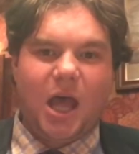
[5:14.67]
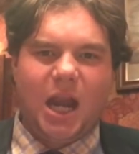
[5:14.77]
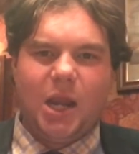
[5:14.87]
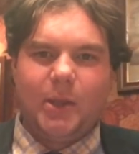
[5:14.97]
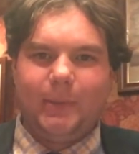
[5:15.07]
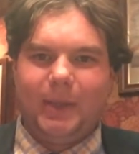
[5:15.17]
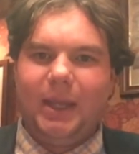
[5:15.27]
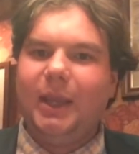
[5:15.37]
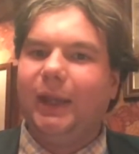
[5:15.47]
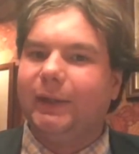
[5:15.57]

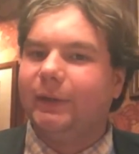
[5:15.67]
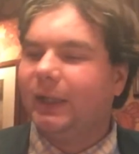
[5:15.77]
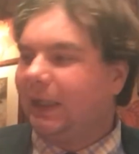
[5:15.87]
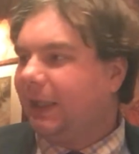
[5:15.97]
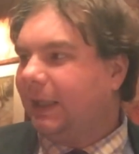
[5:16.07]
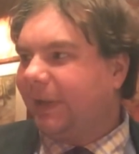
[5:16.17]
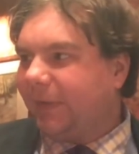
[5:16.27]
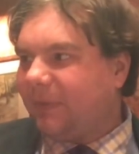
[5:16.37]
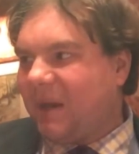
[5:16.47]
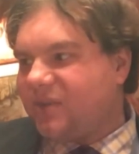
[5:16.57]
Halloween
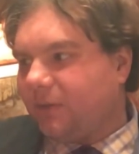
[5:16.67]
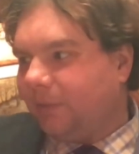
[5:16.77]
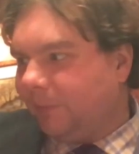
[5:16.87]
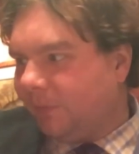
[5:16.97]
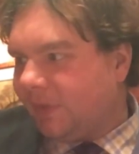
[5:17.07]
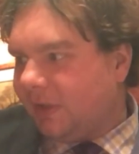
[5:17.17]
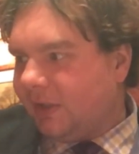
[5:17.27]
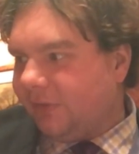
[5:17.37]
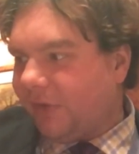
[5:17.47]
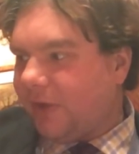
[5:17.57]
special.
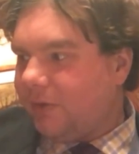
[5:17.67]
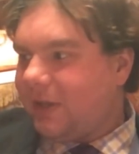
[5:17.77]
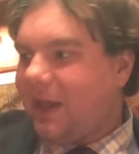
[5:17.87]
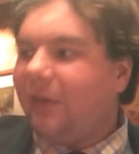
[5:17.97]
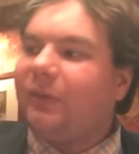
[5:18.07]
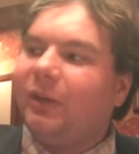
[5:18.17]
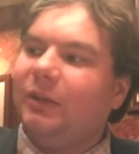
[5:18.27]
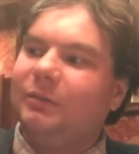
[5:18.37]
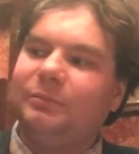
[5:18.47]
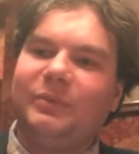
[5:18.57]
So yes,
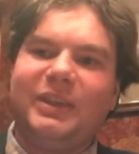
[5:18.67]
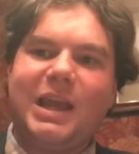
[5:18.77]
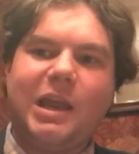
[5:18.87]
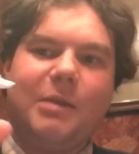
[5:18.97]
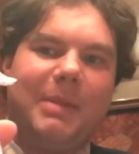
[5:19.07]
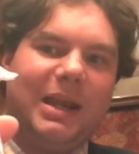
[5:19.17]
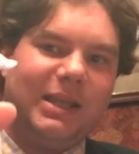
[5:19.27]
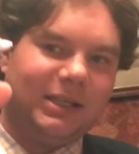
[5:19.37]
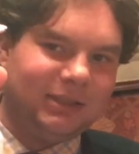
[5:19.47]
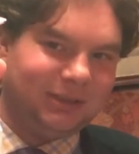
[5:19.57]
Yellow
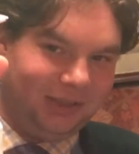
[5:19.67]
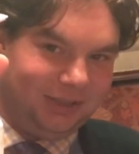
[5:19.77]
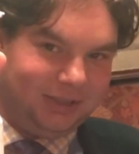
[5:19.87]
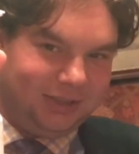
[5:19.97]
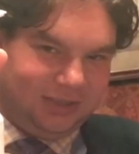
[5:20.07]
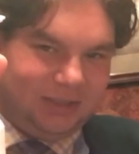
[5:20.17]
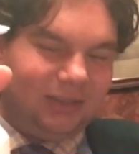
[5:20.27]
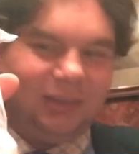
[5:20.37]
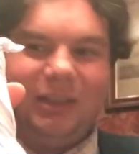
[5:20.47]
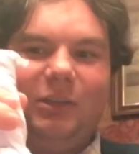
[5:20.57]
Belly.
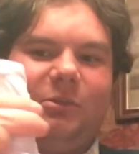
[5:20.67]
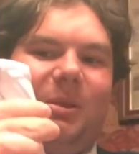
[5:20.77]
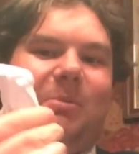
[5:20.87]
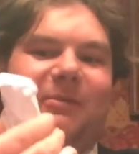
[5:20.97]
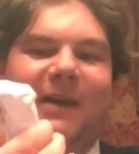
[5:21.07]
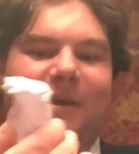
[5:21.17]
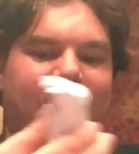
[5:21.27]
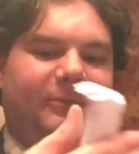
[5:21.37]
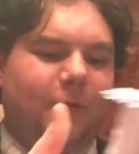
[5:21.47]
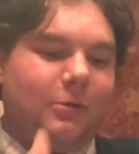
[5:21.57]
A lot of people have had it
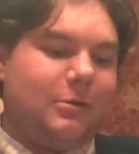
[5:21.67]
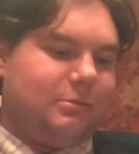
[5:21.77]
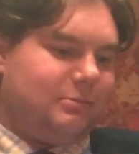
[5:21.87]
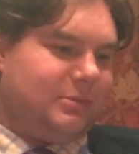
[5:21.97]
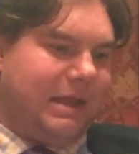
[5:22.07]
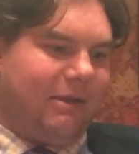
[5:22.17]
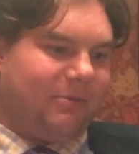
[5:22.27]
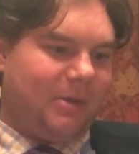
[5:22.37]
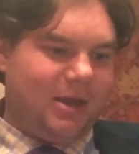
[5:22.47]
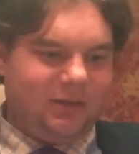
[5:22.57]
before, now
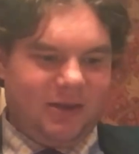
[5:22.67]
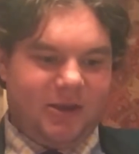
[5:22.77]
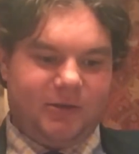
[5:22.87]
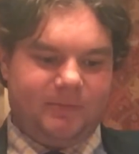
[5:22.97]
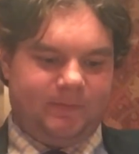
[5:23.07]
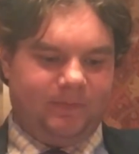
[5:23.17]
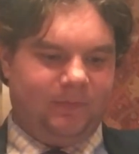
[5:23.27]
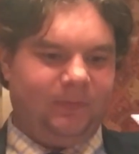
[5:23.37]
it's my turn